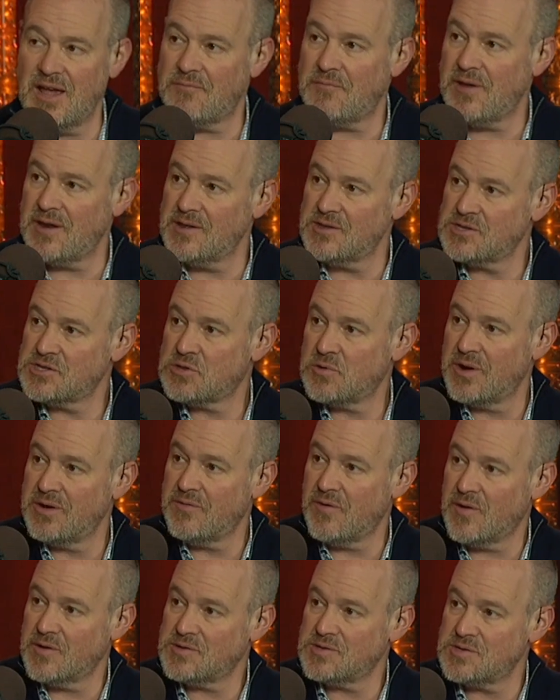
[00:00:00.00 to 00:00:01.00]
if it is three
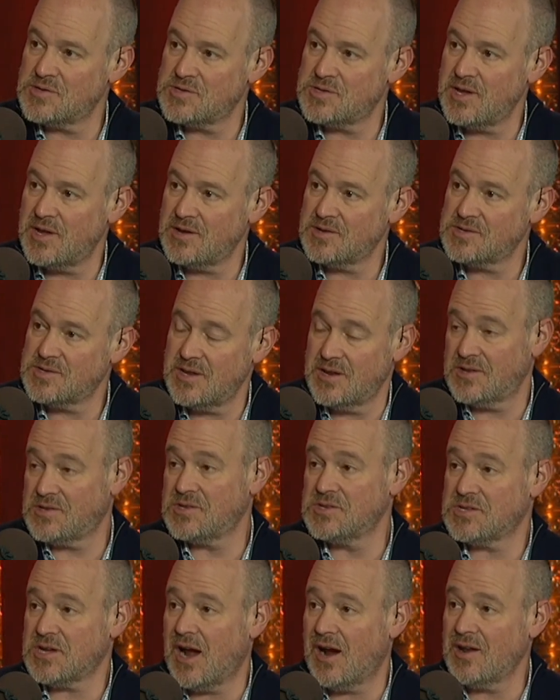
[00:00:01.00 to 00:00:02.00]
versus six, and it's
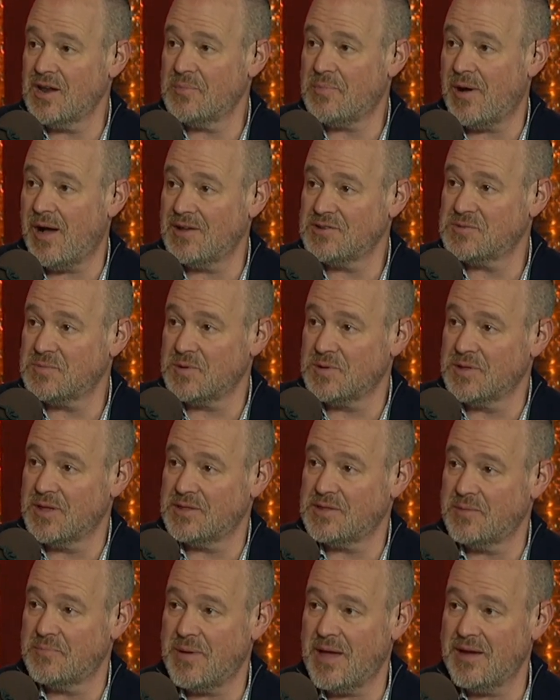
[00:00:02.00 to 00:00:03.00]
entirely possible
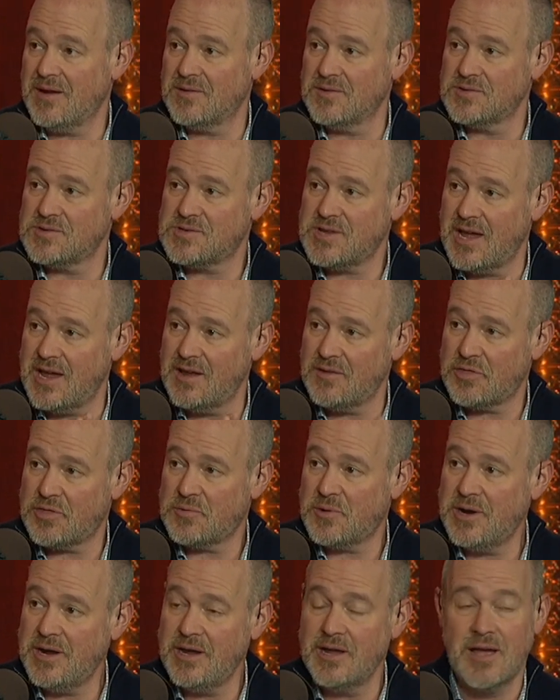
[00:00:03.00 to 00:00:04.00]
that the Bengals stay at
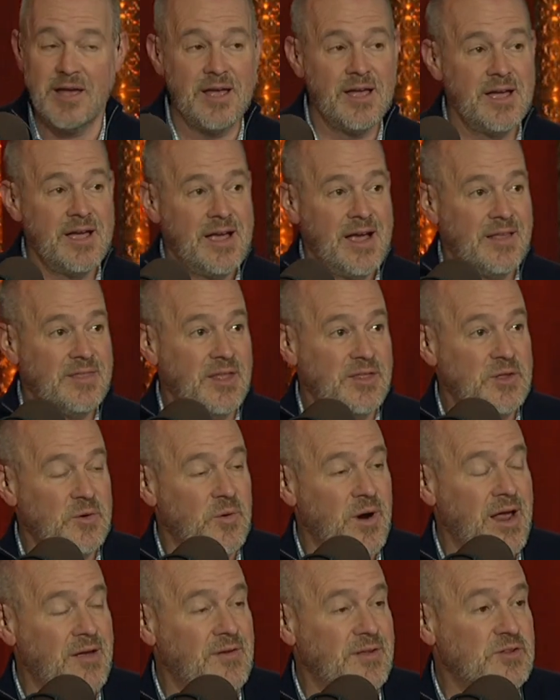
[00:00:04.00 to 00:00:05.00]
three and that the
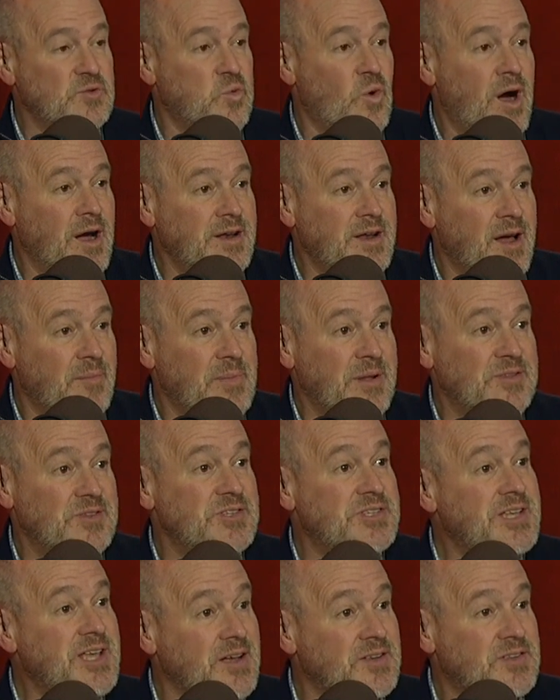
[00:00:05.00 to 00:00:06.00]
Ravens wind up at
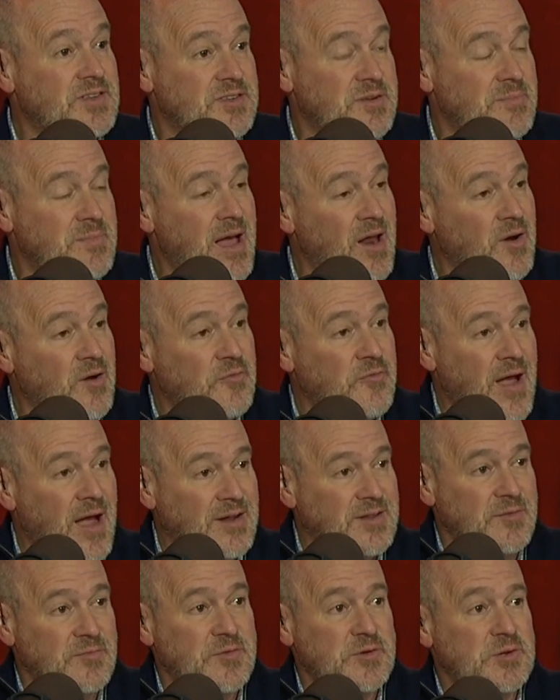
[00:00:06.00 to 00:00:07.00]
six. As a matter of
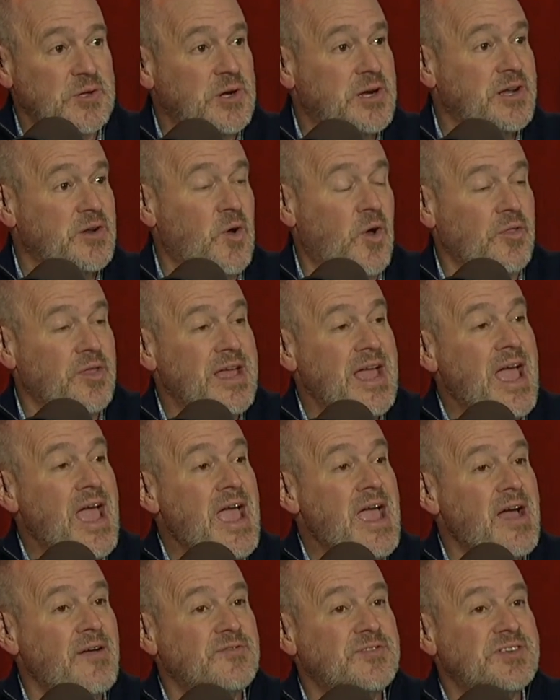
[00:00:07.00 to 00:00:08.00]
fact, if you look at all the
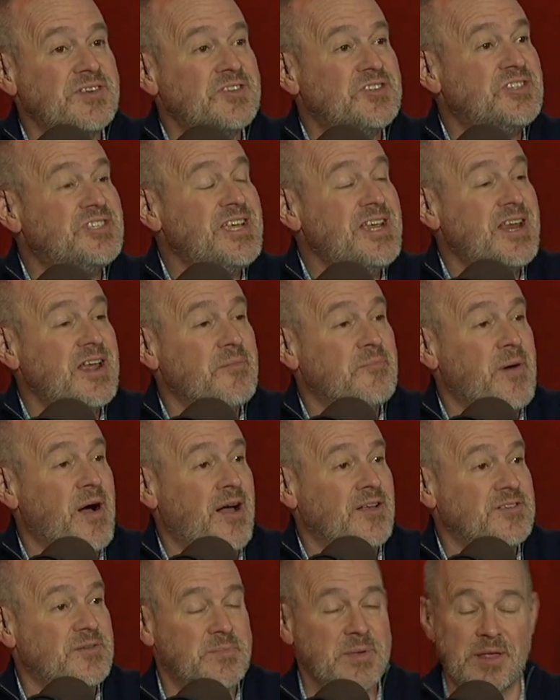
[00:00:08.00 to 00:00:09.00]
A F C seeding
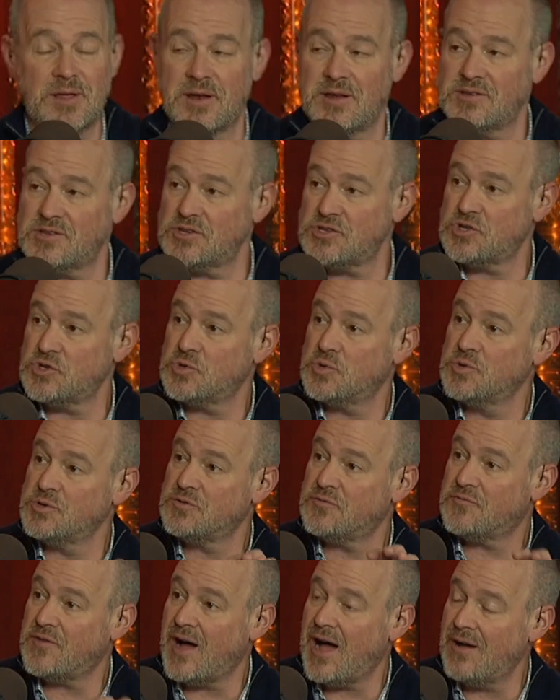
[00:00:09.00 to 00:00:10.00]
possibilities as to who's
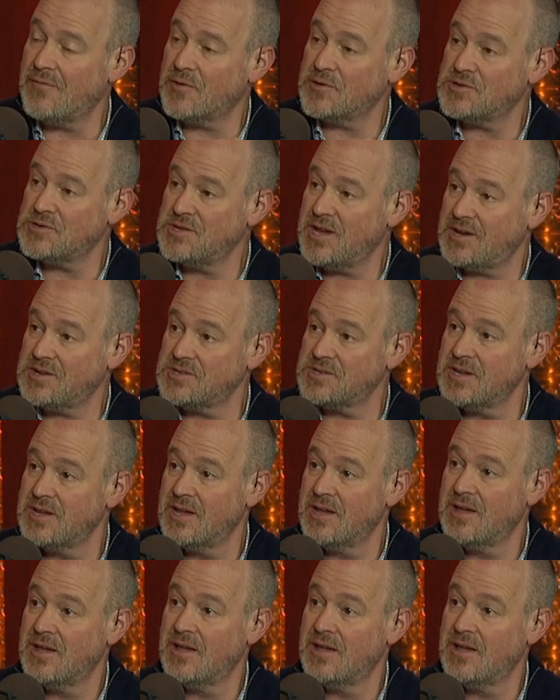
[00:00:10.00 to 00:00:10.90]
five or six,